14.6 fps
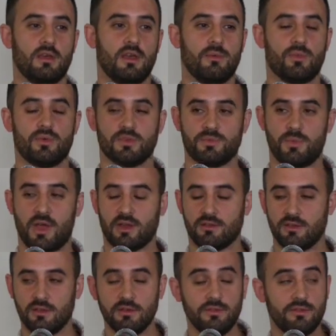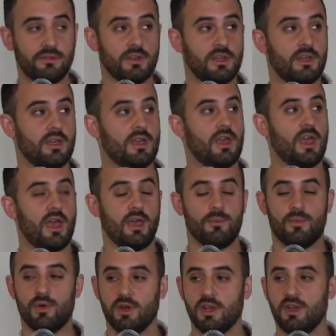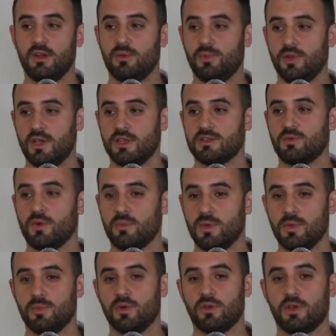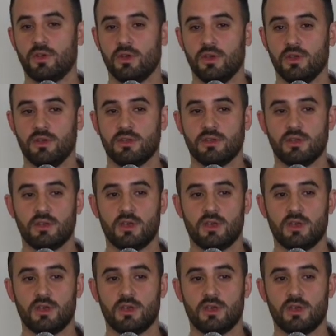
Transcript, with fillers: and perspective and put it in a place where people could,